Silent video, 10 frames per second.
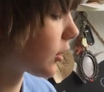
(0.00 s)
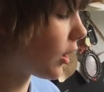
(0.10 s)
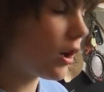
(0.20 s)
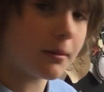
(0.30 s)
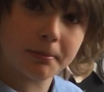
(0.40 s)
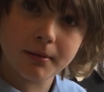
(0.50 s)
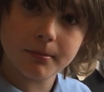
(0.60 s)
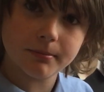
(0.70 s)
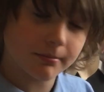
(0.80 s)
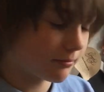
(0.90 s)
a cup,
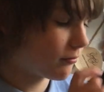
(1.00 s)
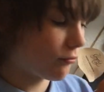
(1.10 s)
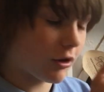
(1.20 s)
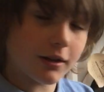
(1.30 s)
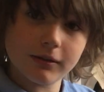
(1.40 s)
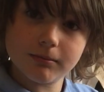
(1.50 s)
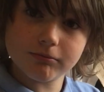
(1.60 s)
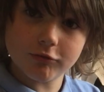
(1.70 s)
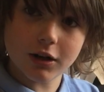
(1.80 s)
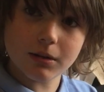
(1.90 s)
right
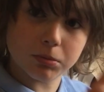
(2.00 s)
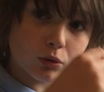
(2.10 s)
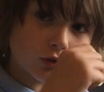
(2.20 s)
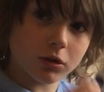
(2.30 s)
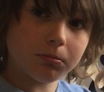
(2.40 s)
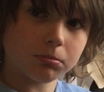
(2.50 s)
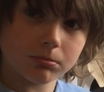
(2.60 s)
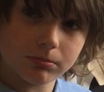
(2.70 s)
important.